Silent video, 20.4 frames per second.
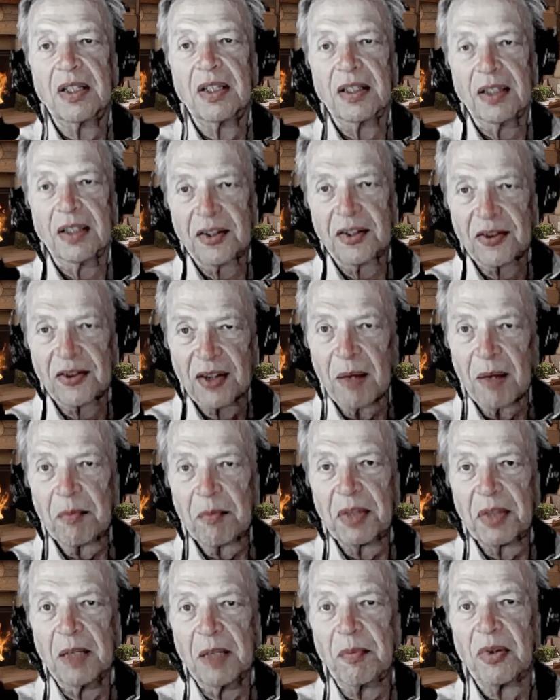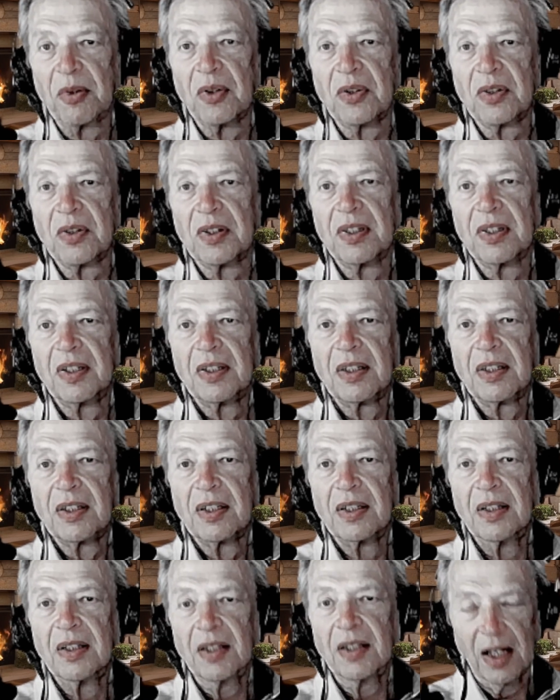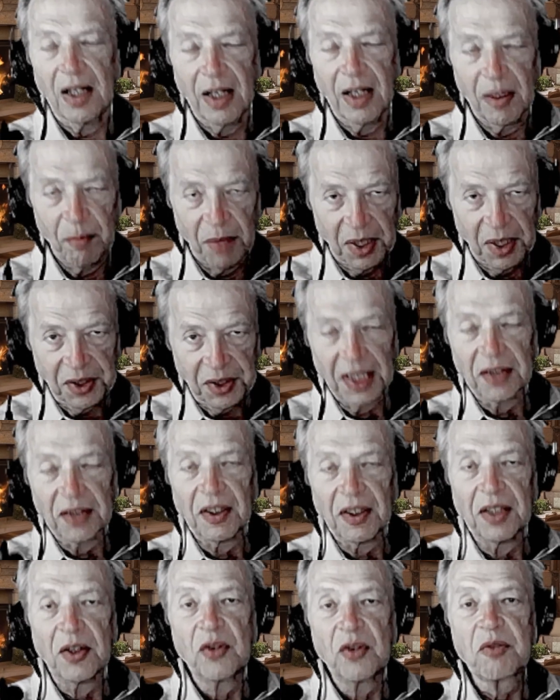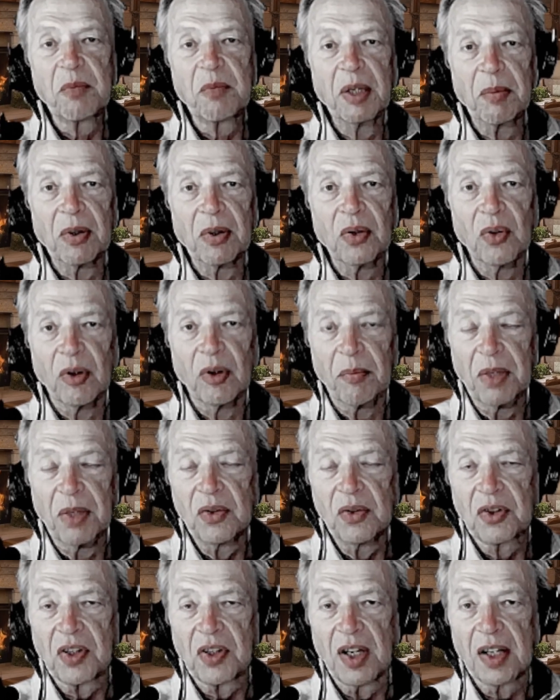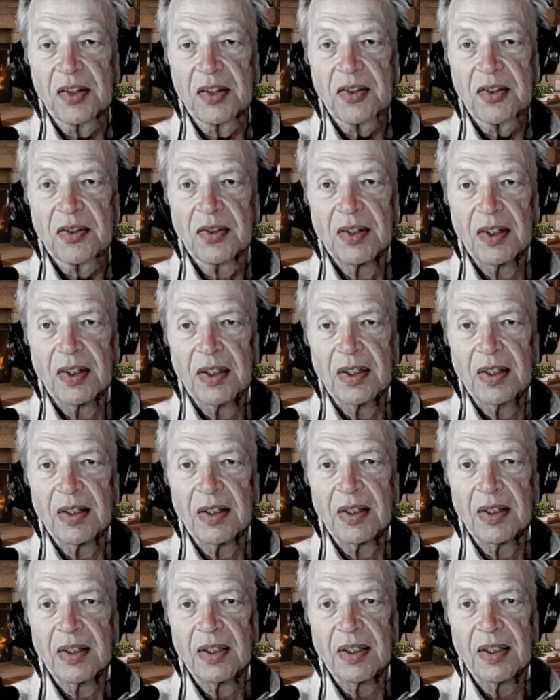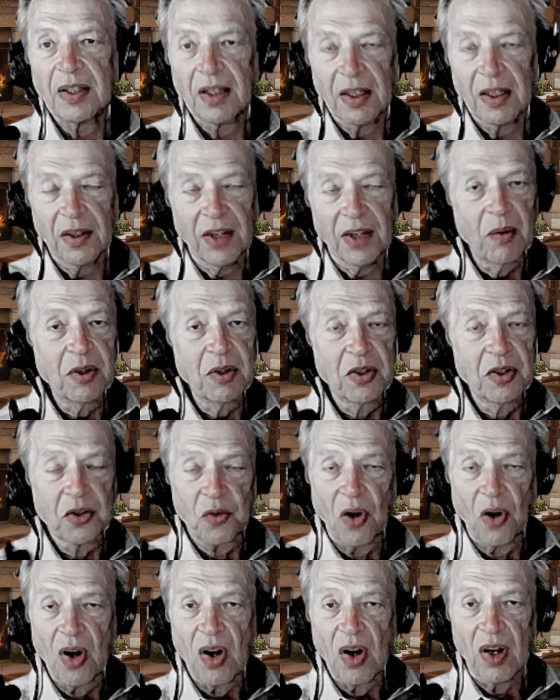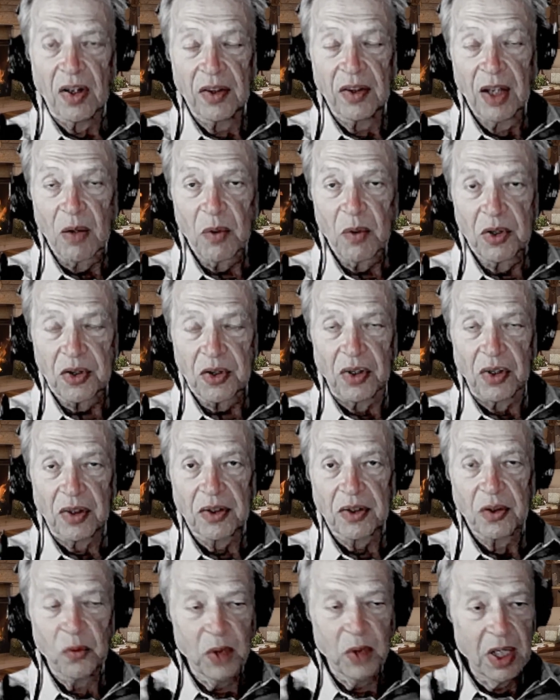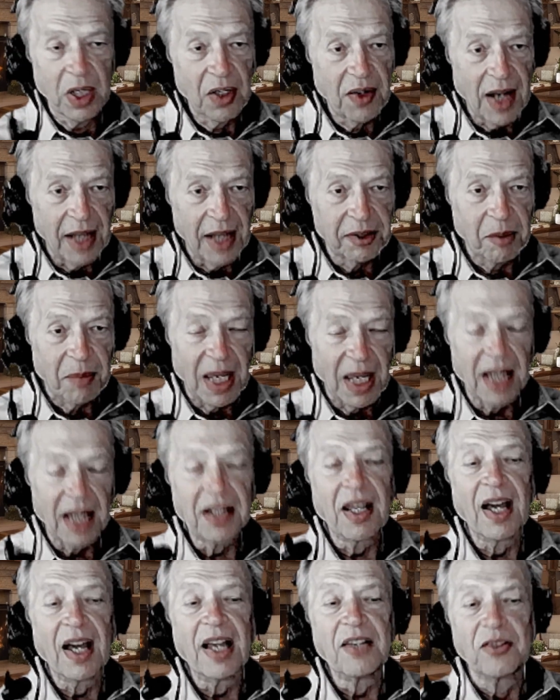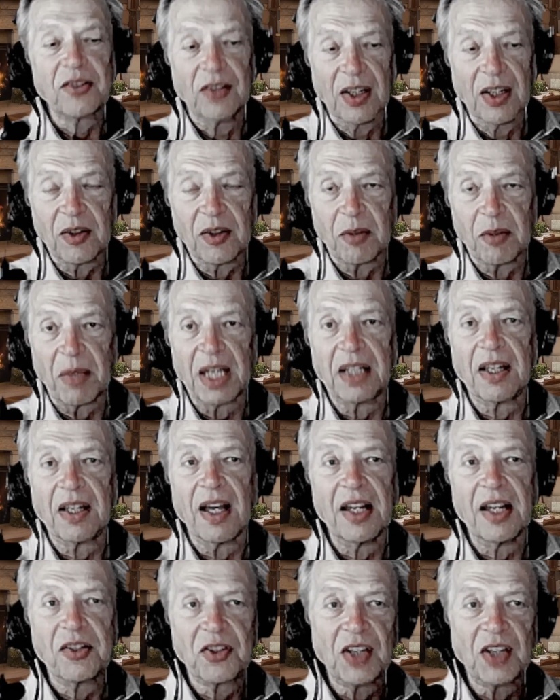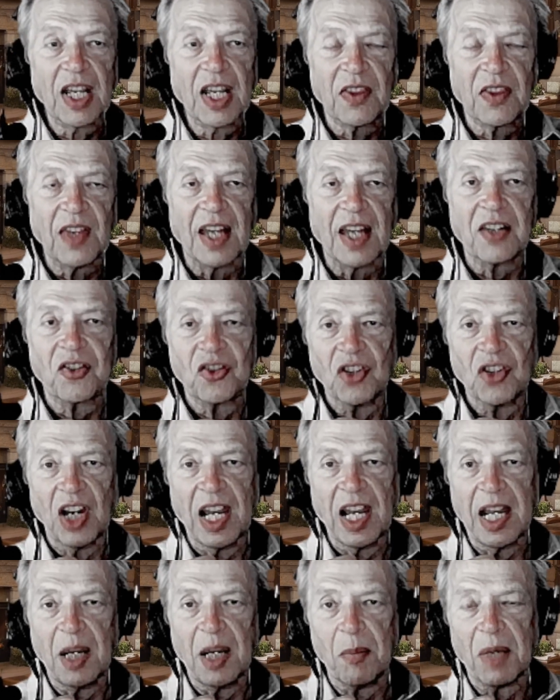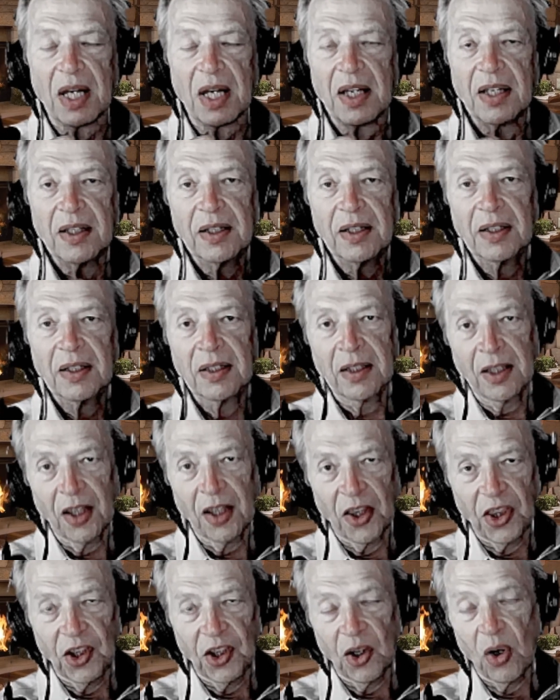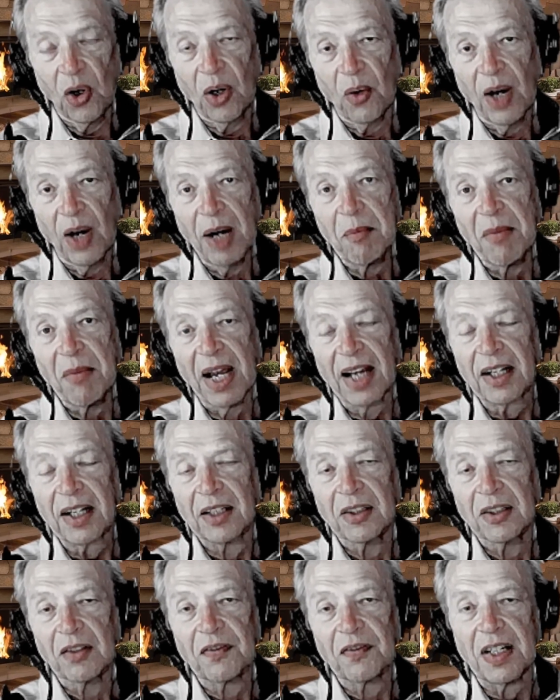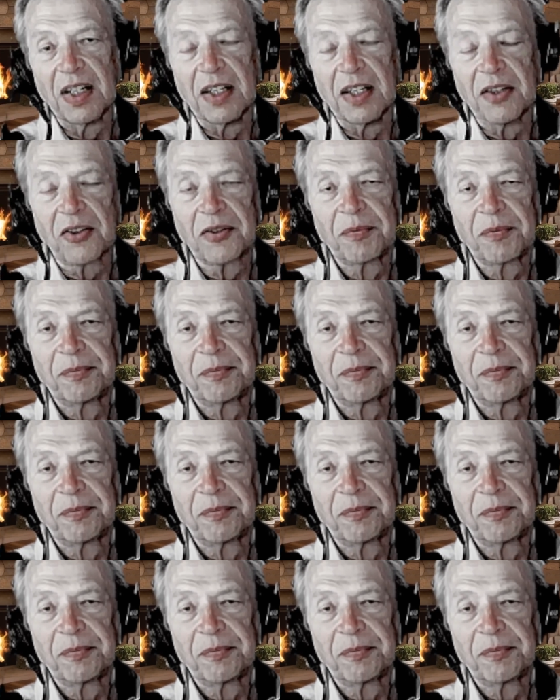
that some people, particularly those people who abused us, they were just wrong. They were jerks. We are not the bad guys. They are the bad guys. Take that shame, throw it right back in their face.